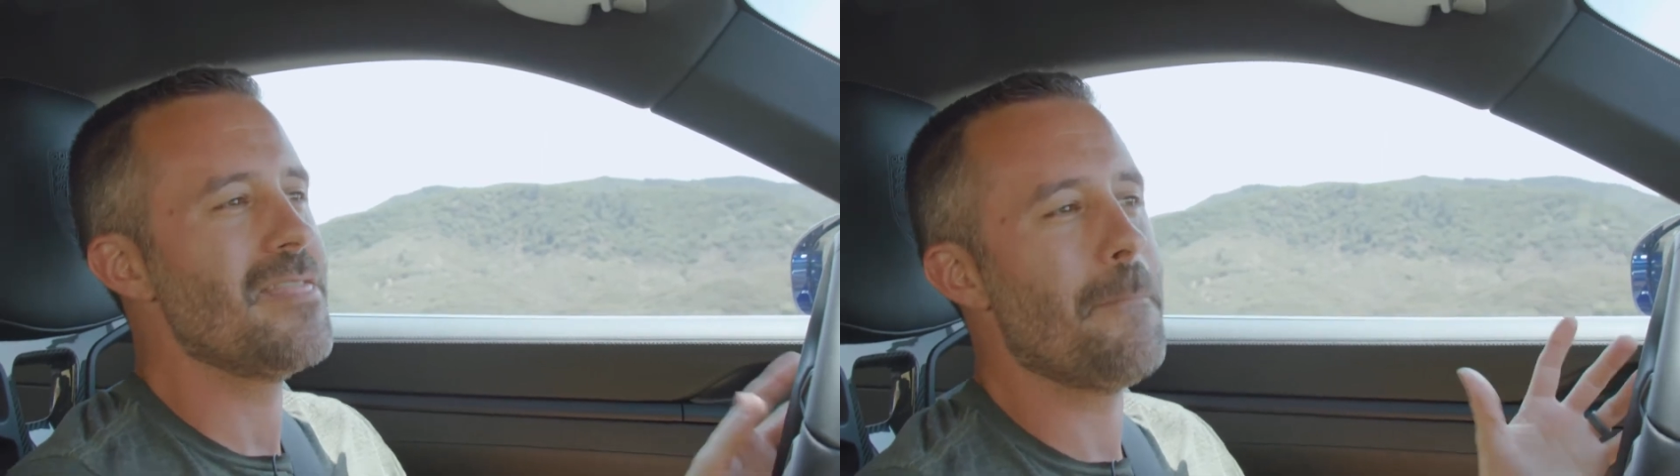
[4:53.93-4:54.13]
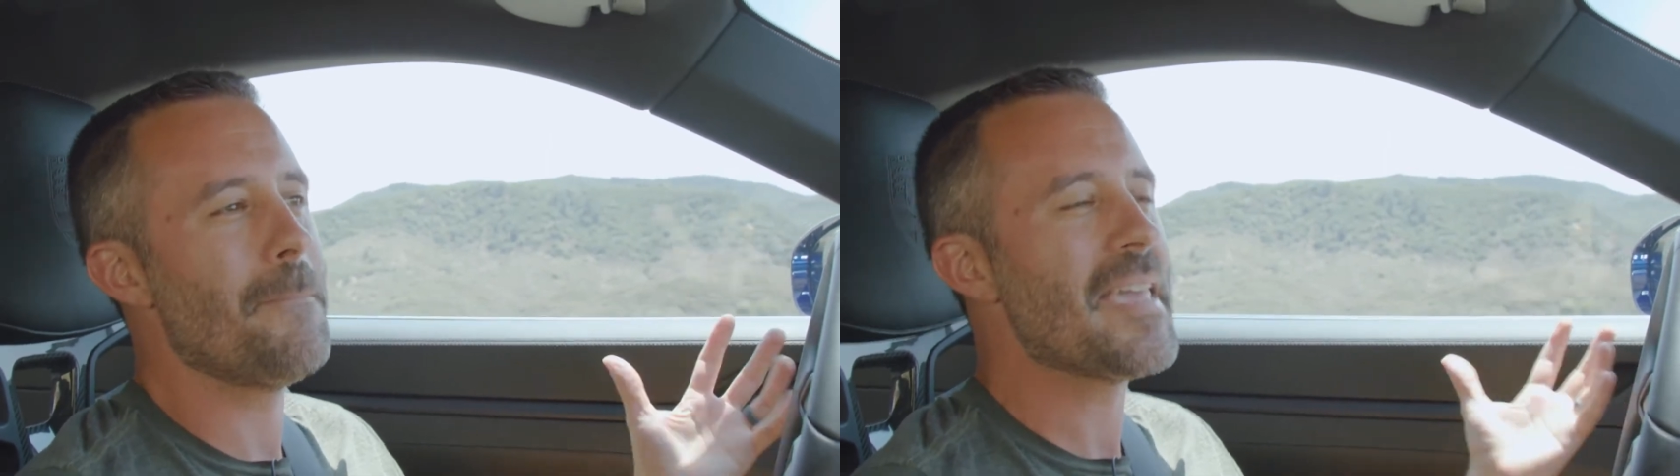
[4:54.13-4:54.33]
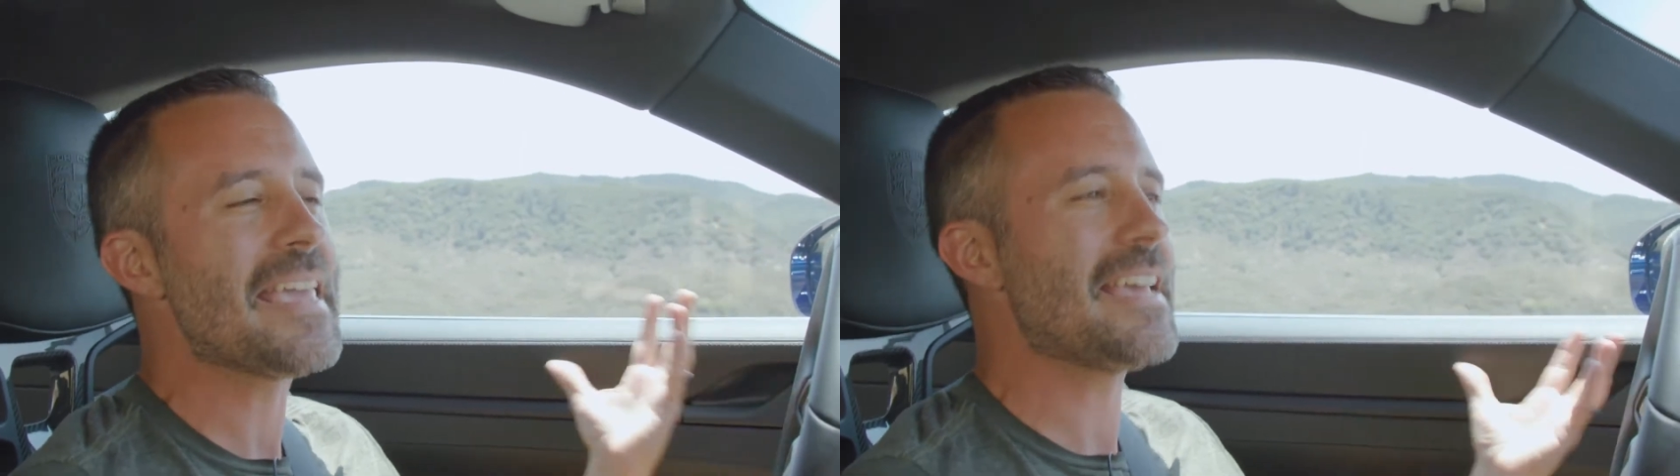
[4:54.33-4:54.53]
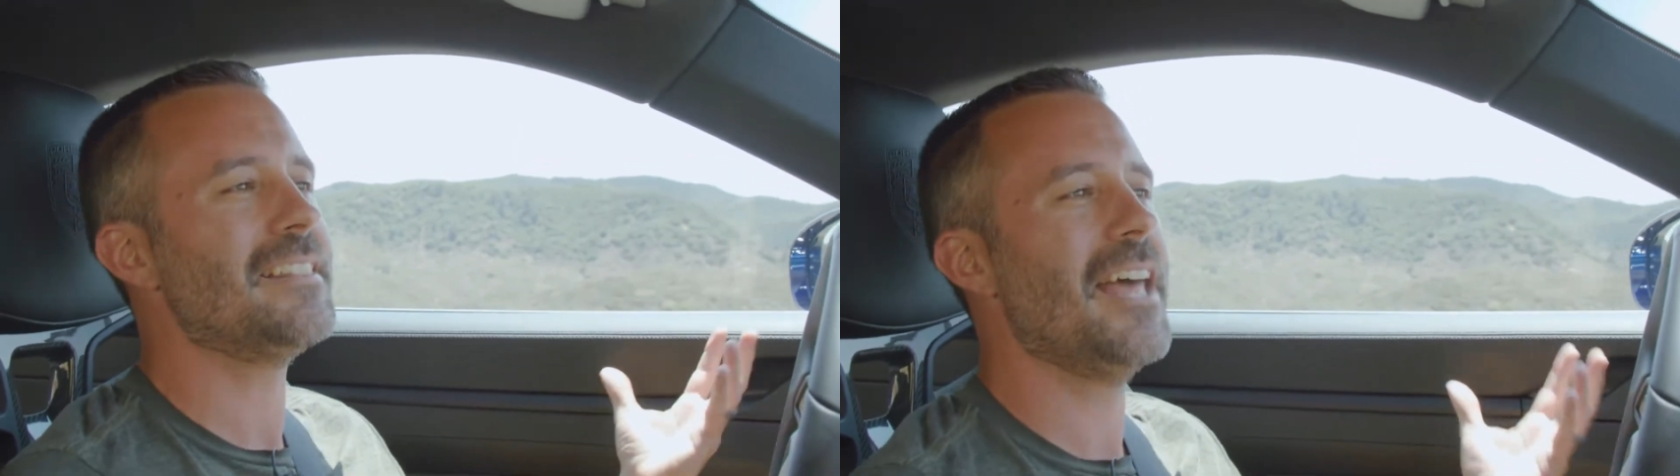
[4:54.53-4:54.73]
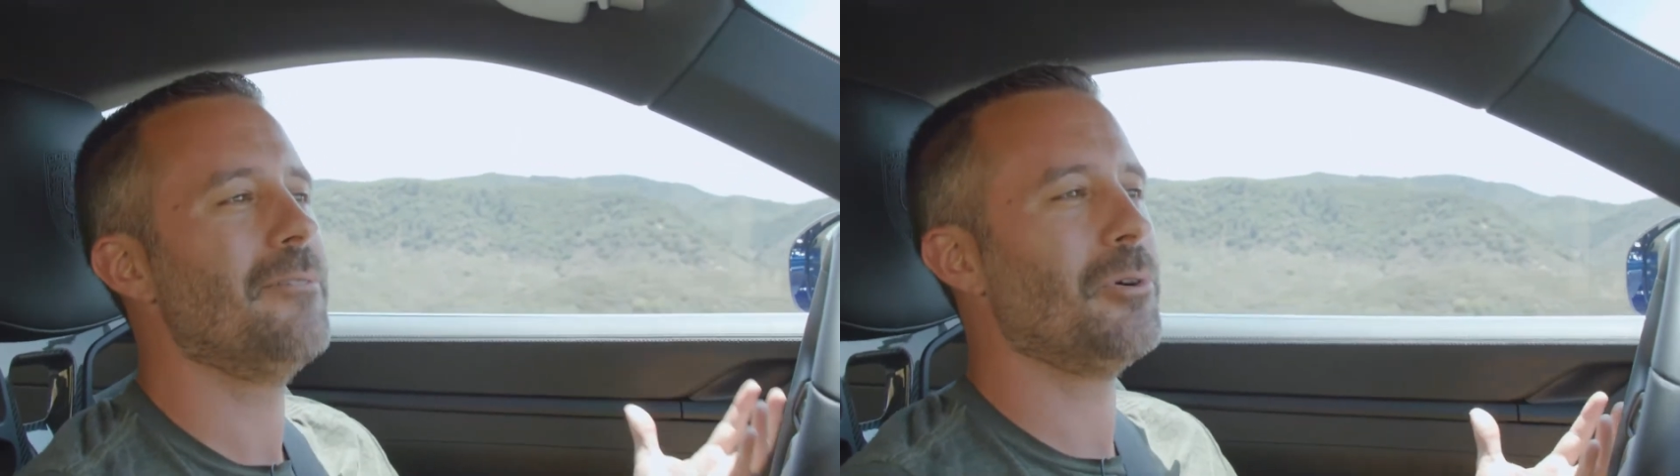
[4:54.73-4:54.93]
the peak
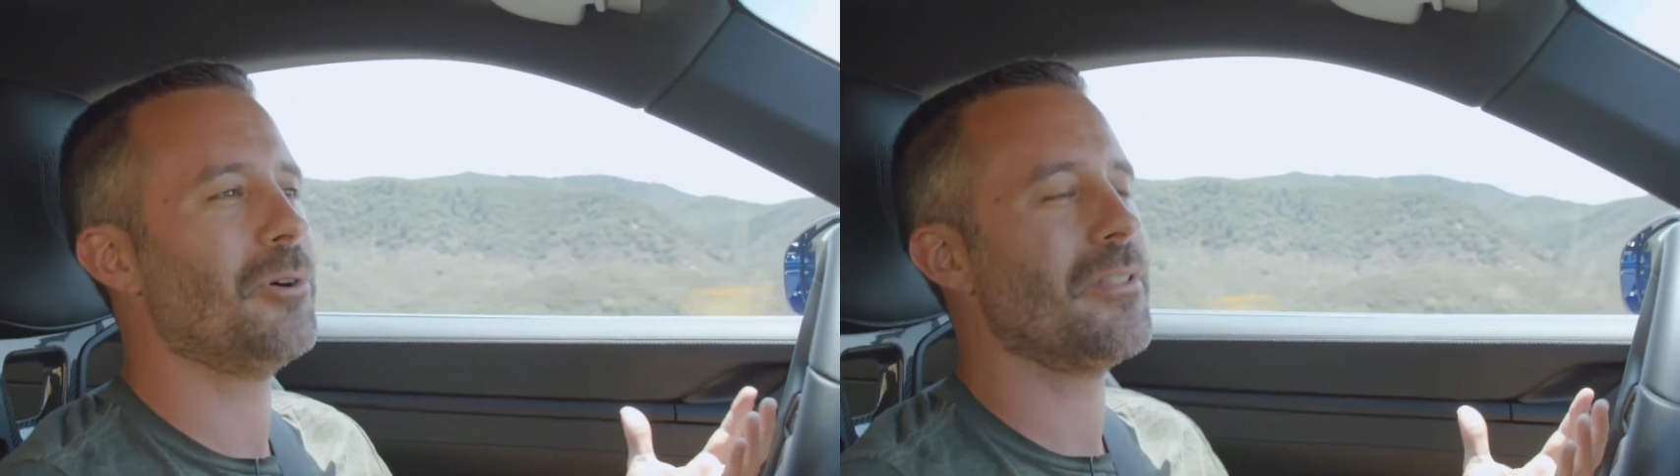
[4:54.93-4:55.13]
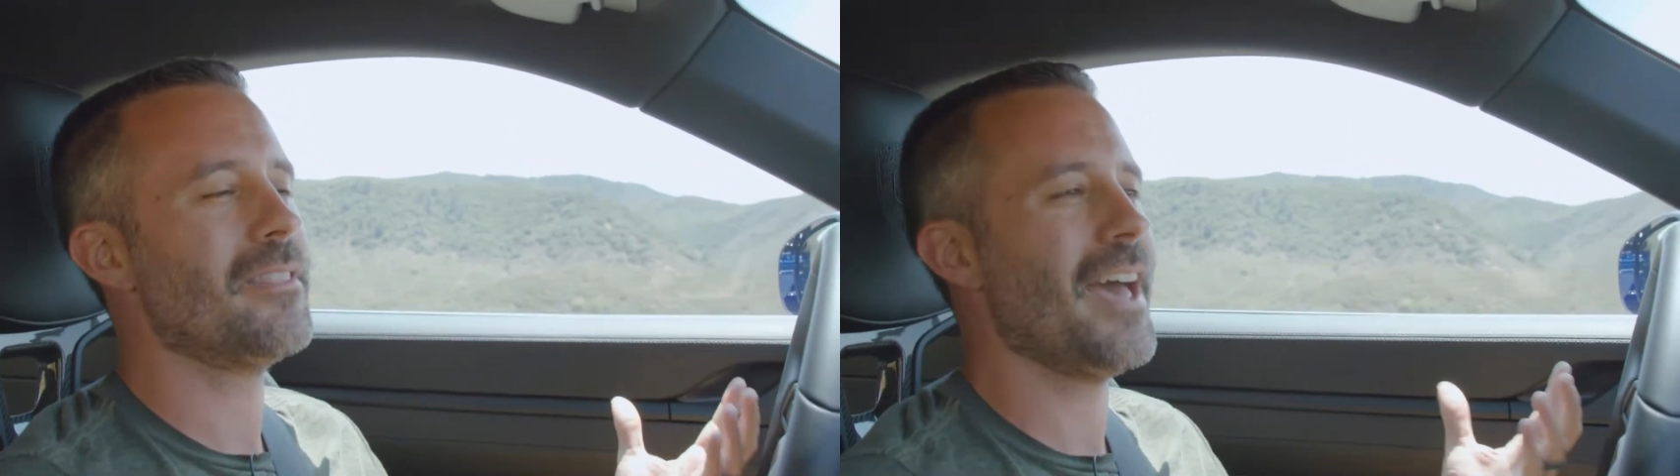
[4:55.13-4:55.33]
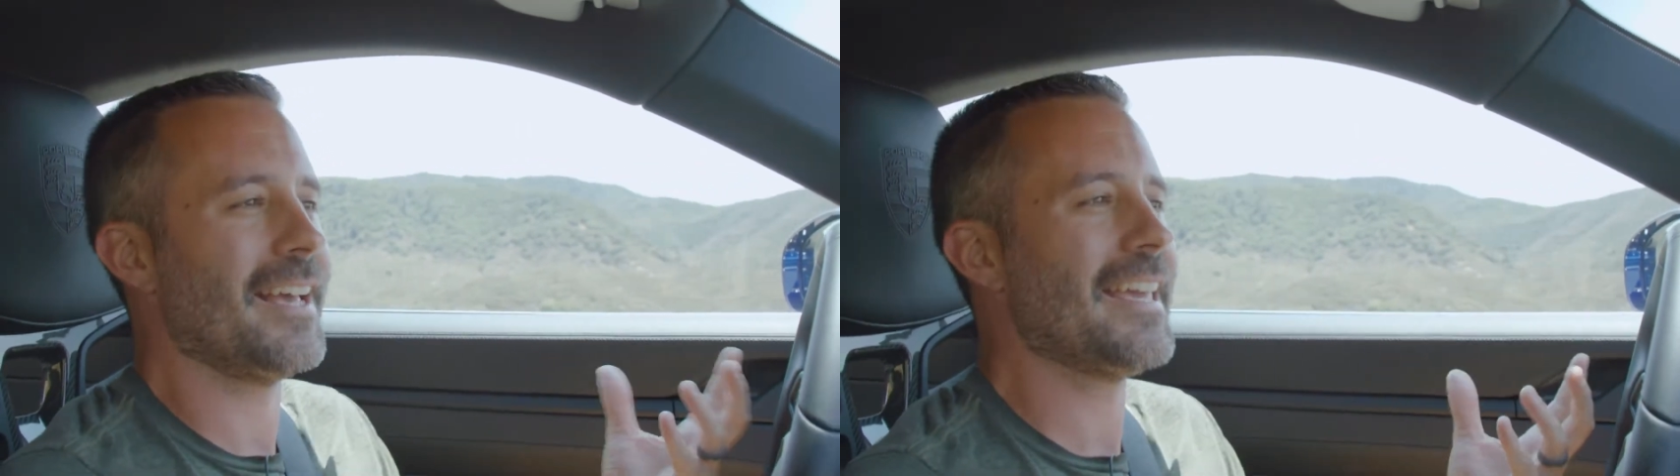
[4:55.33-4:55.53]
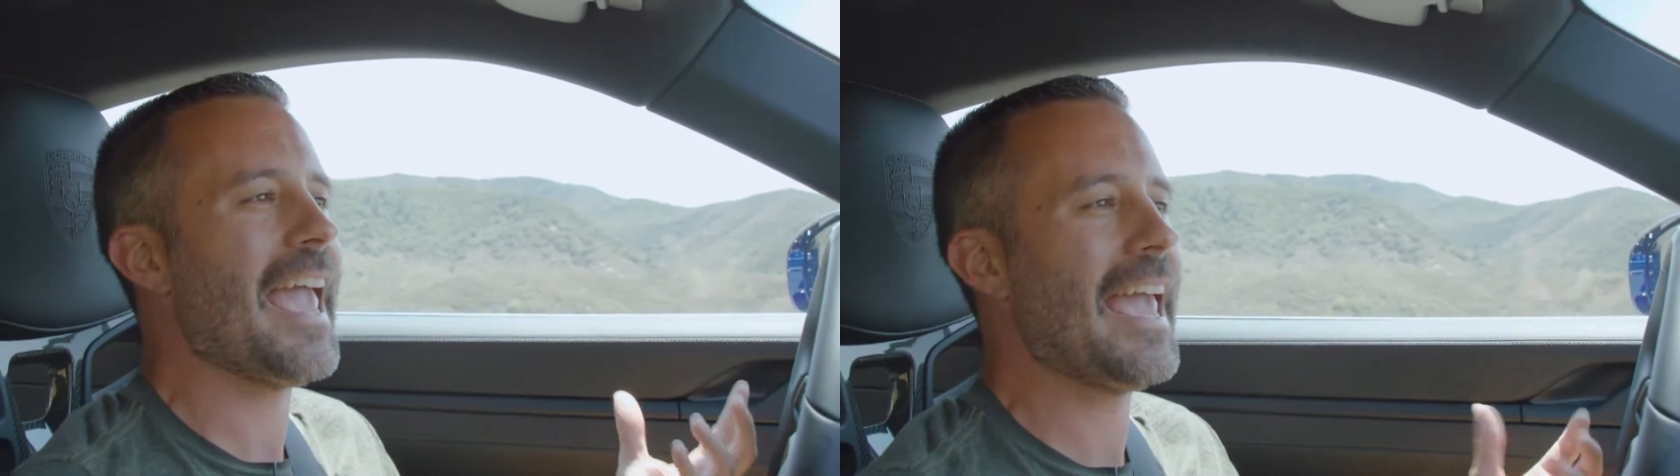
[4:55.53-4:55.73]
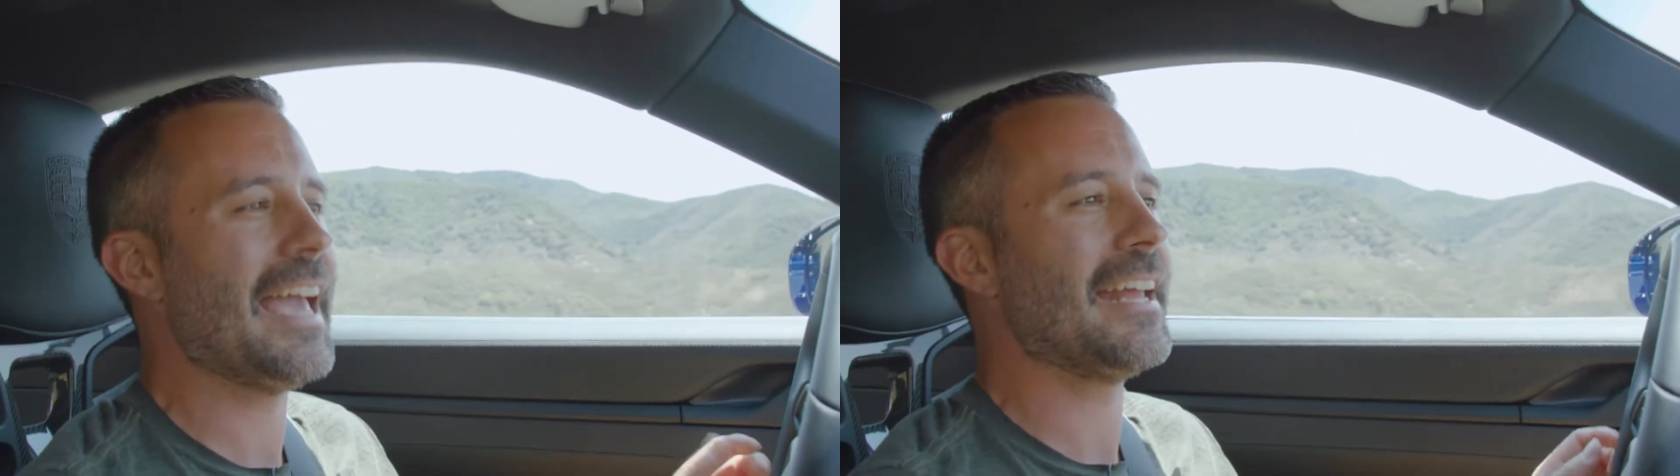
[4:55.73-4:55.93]
level that it
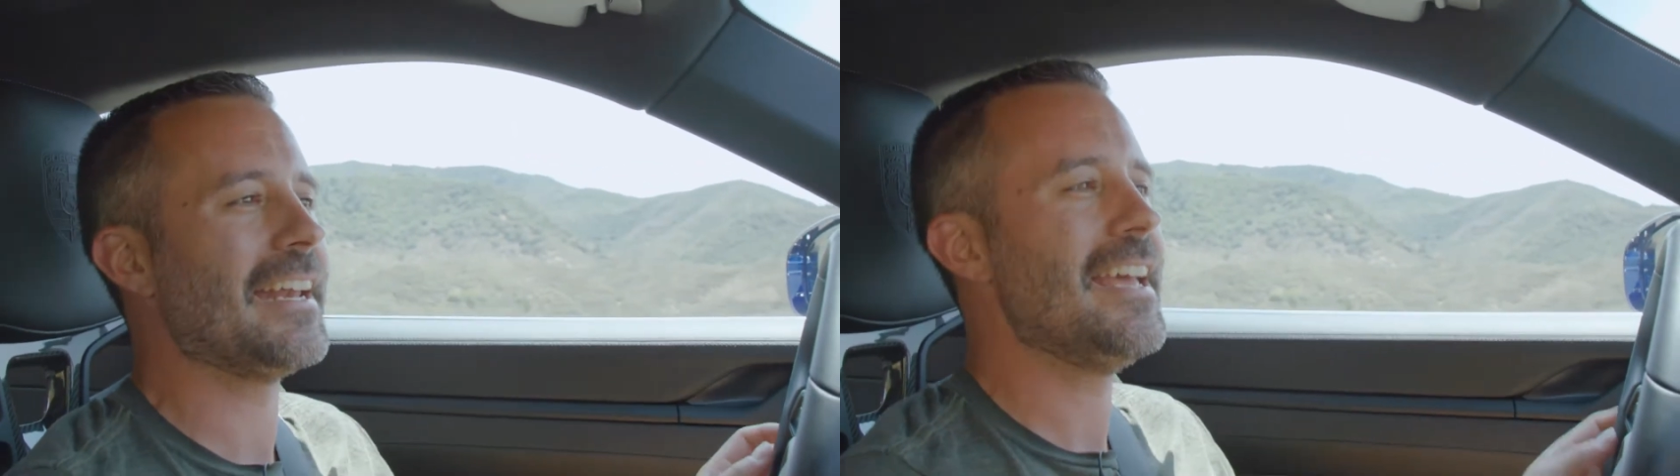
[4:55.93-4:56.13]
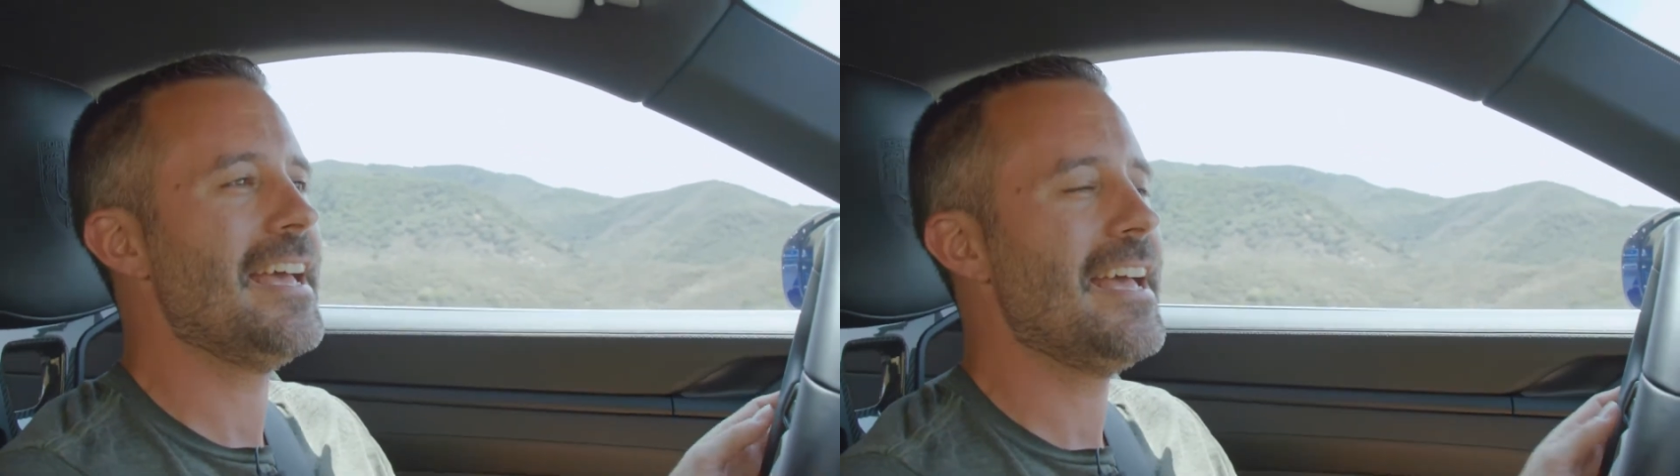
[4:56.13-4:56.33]
can.